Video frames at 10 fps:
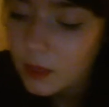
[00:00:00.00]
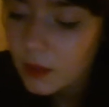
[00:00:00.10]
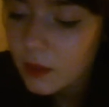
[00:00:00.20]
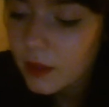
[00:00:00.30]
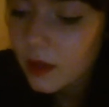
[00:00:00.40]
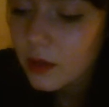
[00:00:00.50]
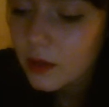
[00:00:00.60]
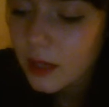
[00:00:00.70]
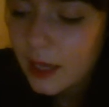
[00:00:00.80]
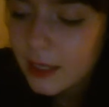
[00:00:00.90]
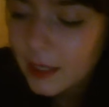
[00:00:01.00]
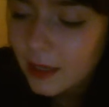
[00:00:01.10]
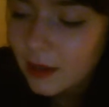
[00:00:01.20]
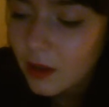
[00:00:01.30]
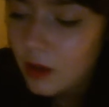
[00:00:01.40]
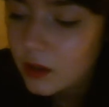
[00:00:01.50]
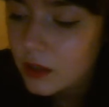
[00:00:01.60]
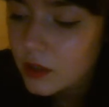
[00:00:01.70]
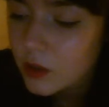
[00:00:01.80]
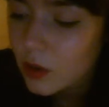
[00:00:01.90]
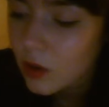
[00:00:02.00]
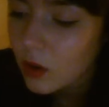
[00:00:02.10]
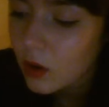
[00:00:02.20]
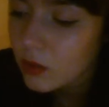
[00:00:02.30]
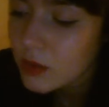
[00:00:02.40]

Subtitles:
The old lady unlocked the door,